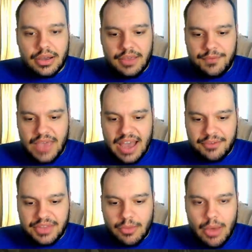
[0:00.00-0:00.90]
if you
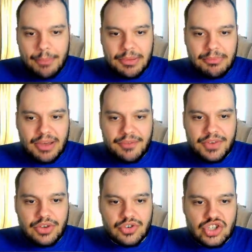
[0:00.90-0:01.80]
have the weapon buff
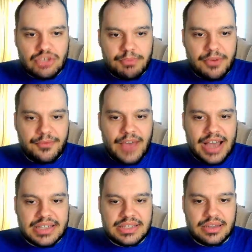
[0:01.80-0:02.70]
and you're super
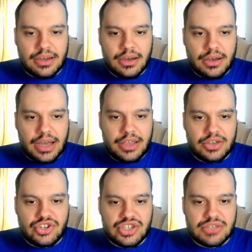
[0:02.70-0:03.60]
fast, I
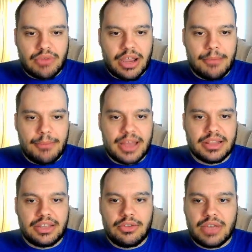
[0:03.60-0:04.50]
could just
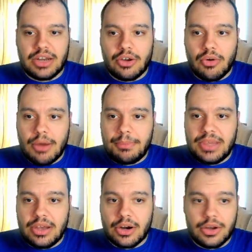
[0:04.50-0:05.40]
recommend like you can go up
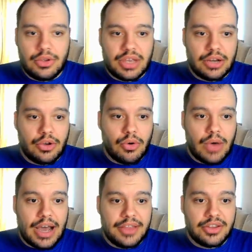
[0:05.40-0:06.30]
here. You can
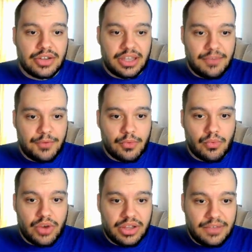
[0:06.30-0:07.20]
go either like if you're
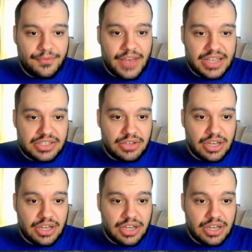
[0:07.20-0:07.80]
really fast, you